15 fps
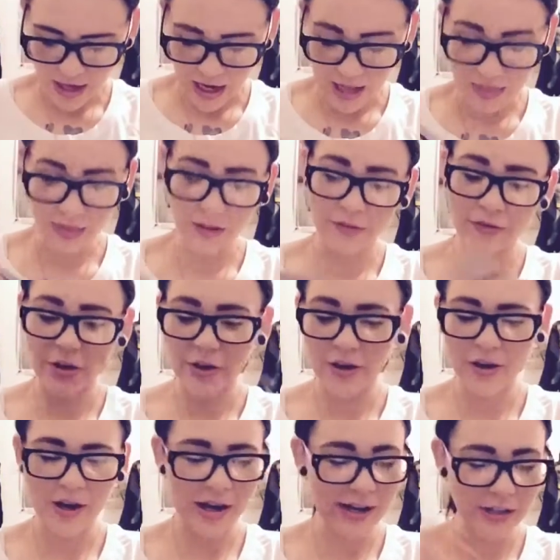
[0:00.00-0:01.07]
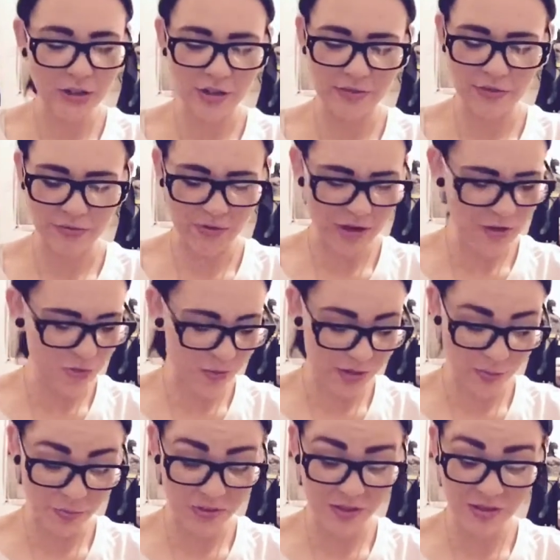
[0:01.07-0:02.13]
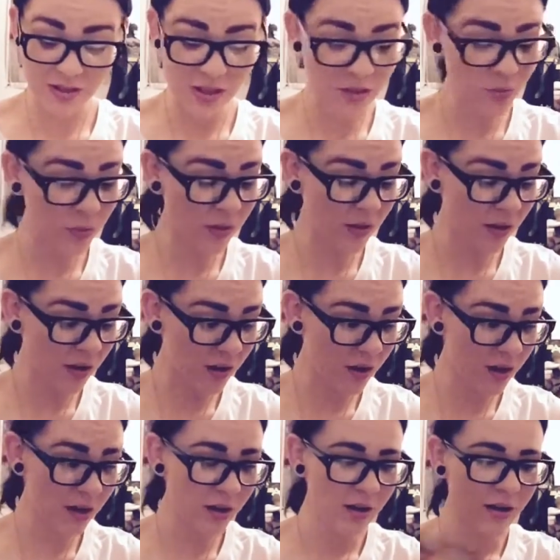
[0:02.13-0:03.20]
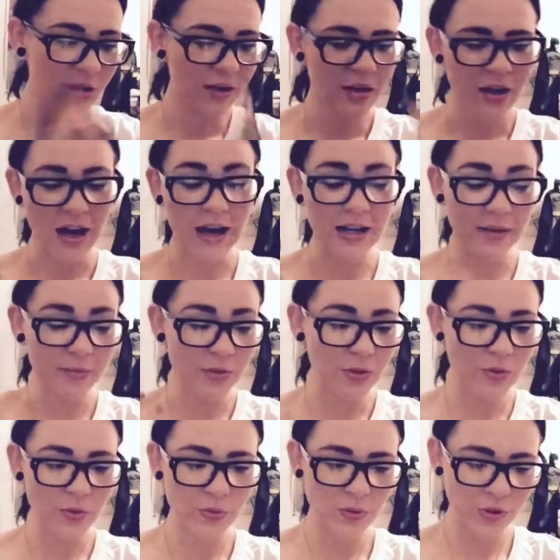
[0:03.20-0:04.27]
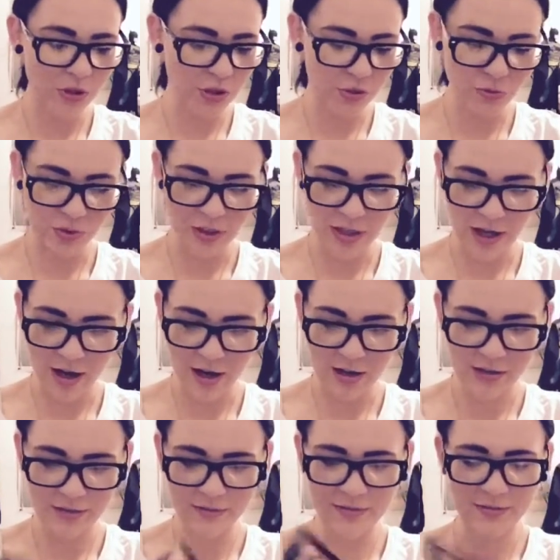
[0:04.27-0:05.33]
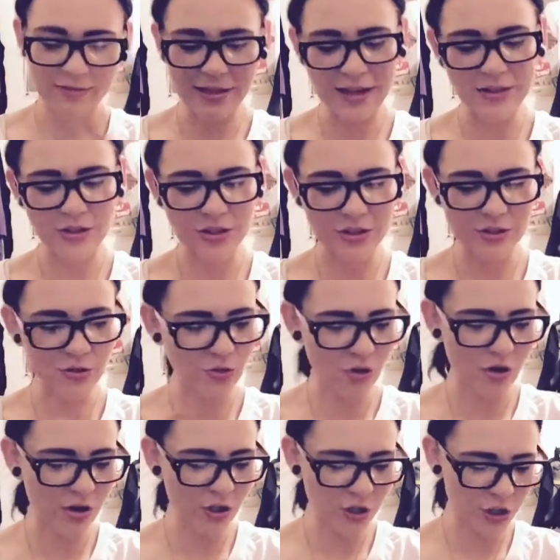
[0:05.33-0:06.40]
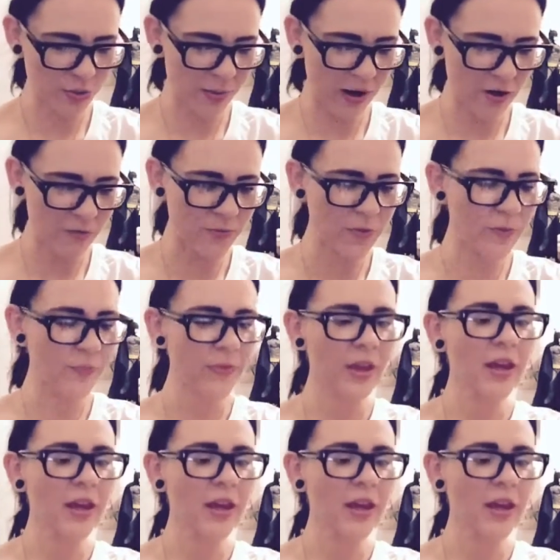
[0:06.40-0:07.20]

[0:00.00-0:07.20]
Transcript: I love her. I actually have a friend who is obsessed with her. I am too, because she's really hot and she's strong and she's powerful.